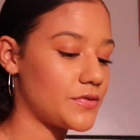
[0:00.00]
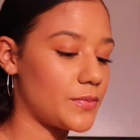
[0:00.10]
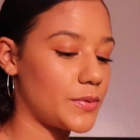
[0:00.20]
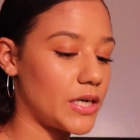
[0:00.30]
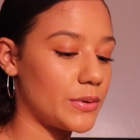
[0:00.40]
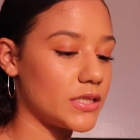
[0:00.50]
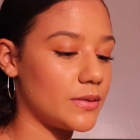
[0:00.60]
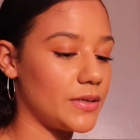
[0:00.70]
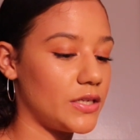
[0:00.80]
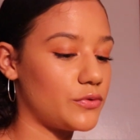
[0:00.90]
is from when I went
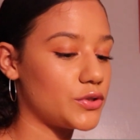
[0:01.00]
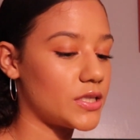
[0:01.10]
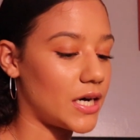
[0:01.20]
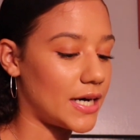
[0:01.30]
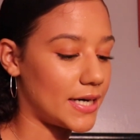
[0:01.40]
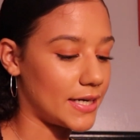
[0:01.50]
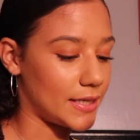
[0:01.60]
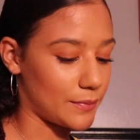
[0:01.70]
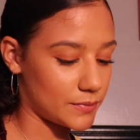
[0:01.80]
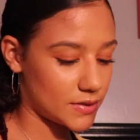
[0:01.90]
to Medieval
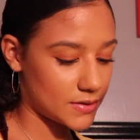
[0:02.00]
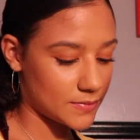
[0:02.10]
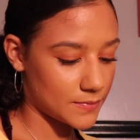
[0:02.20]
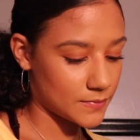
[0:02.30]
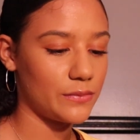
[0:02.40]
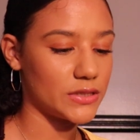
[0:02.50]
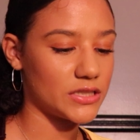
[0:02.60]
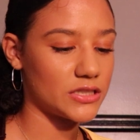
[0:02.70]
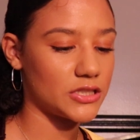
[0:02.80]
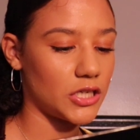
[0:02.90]
Times. I
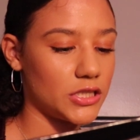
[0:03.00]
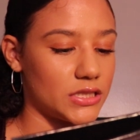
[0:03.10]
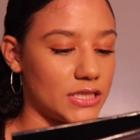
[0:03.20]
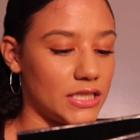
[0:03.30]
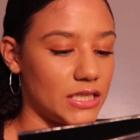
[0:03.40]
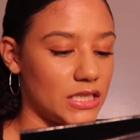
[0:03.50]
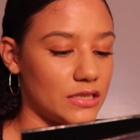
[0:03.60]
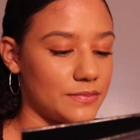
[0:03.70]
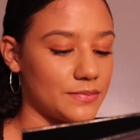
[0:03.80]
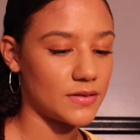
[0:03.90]
was
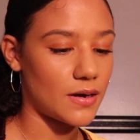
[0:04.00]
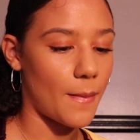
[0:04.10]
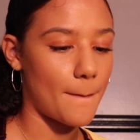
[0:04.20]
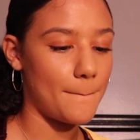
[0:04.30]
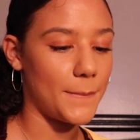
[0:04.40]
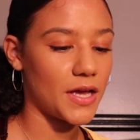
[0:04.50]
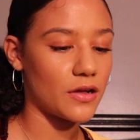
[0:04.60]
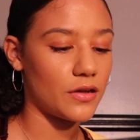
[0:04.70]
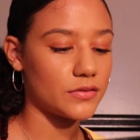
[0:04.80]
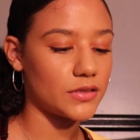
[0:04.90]
13 with a
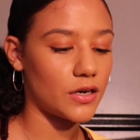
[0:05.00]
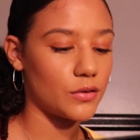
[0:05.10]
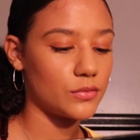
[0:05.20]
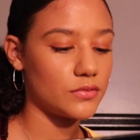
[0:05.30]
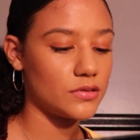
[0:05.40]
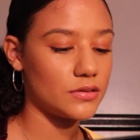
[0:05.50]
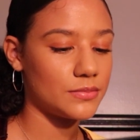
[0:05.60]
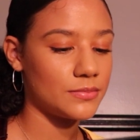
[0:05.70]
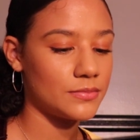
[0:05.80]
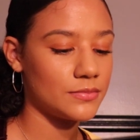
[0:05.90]
big old nose.
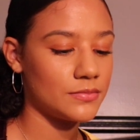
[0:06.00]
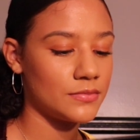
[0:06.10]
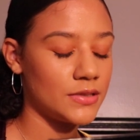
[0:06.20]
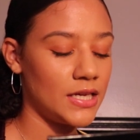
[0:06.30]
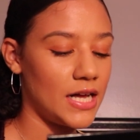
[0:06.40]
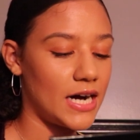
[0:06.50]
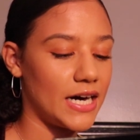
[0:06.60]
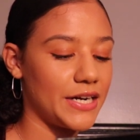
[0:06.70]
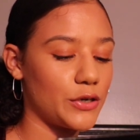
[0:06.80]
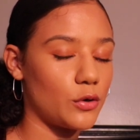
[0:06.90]

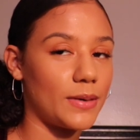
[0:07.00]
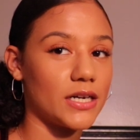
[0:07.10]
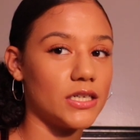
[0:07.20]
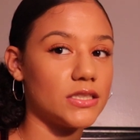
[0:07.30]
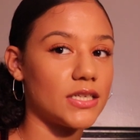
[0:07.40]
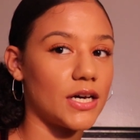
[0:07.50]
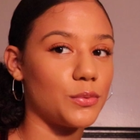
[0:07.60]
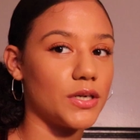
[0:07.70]
I didn't know what my good side